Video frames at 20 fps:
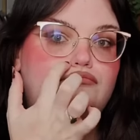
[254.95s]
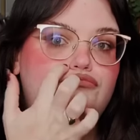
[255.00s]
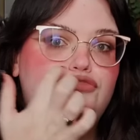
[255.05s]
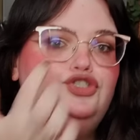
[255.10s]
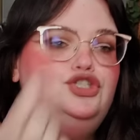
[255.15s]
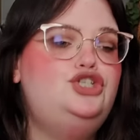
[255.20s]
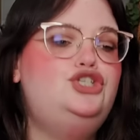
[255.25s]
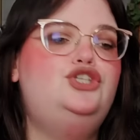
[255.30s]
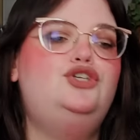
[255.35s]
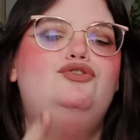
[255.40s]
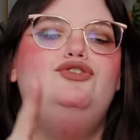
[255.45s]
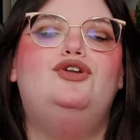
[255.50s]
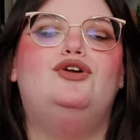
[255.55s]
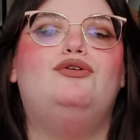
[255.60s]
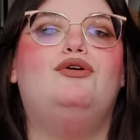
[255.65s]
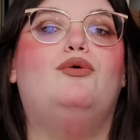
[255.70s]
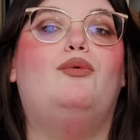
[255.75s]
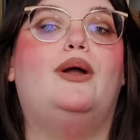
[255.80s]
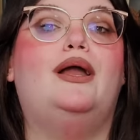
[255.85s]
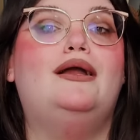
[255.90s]
Just so
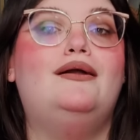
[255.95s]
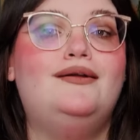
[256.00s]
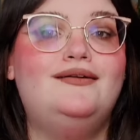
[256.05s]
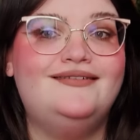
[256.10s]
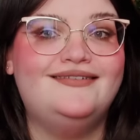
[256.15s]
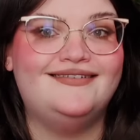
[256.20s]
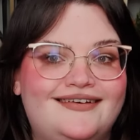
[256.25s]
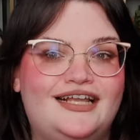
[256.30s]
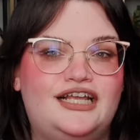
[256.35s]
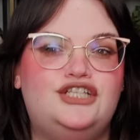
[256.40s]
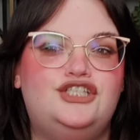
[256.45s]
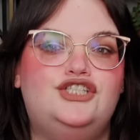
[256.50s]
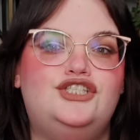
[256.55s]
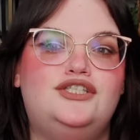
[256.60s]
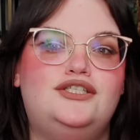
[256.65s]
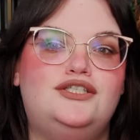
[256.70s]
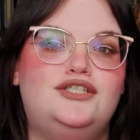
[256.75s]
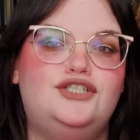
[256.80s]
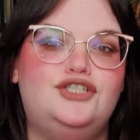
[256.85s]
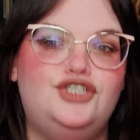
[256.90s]
you're aware,
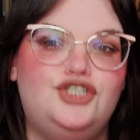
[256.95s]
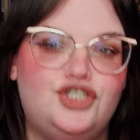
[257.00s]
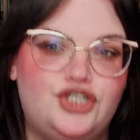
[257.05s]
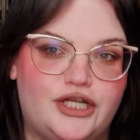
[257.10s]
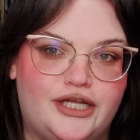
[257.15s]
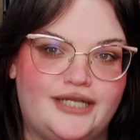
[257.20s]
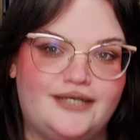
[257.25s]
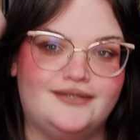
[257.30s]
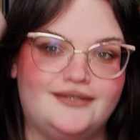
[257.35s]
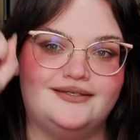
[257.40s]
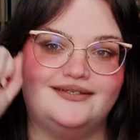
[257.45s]
it's shit.